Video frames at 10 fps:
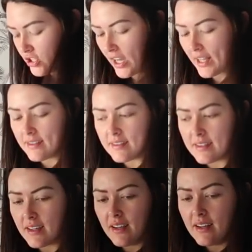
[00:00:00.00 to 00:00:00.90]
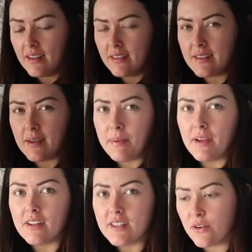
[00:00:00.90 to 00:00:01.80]
the chance to pee
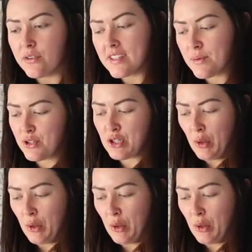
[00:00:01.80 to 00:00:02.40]
herself because I was just